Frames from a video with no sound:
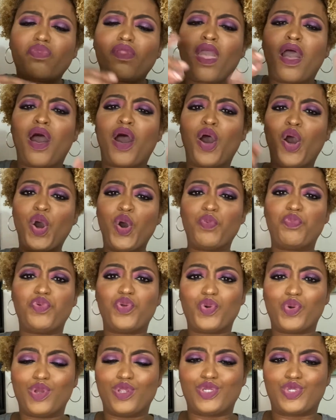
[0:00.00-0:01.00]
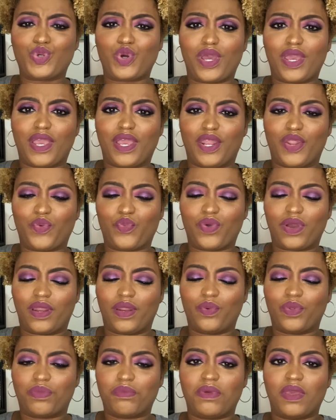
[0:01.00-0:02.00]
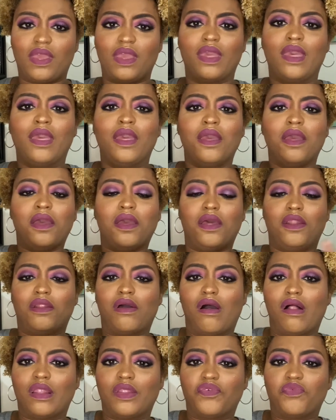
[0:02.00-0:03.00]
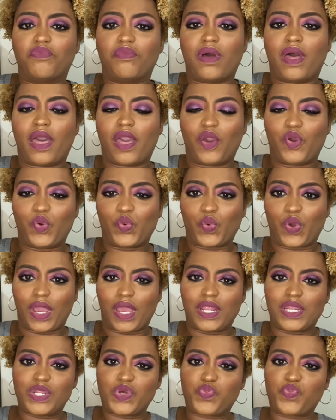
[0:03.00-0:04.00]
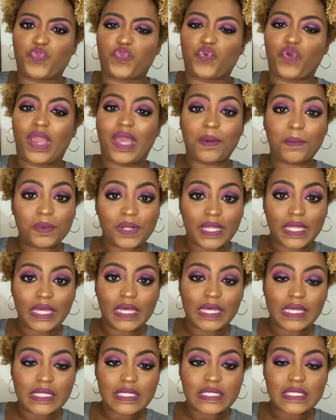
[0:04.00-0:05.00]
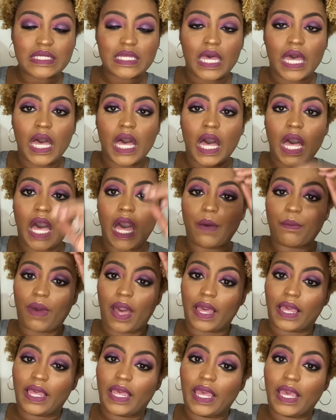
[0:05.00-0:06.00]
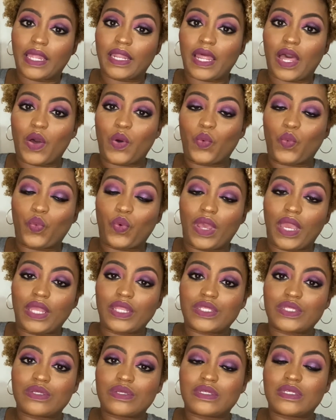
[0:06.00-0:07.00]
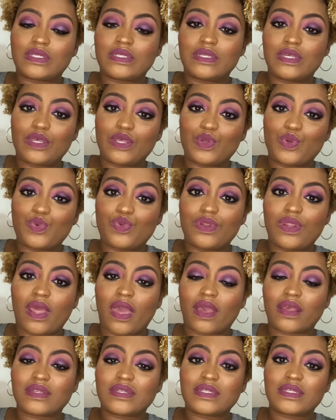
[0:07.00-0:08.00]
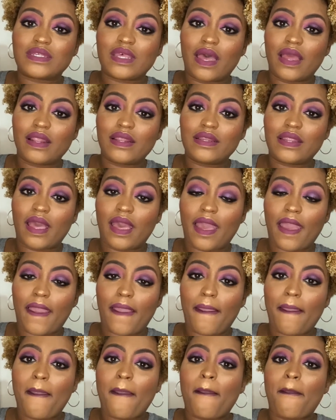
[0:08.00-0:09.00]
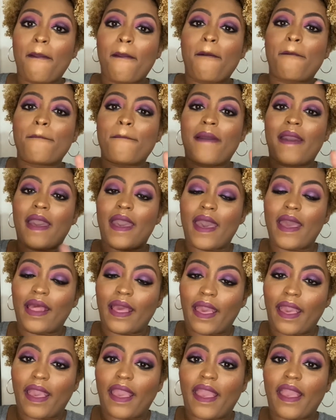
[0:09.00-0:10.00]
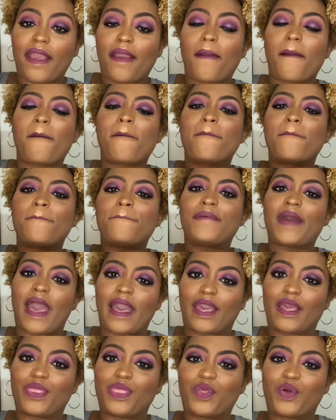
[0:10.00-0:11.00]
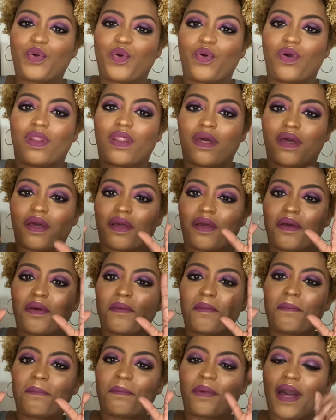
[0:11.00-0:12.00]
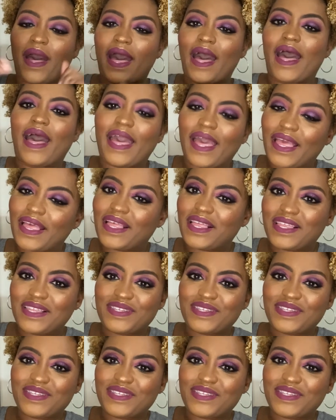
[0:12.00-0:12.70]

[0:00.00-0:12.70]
I hope you enjoy getting ready with me and all of my random ramblings. Um, I cannot wait to see you next Sunday at 8 back in the corner. Bye.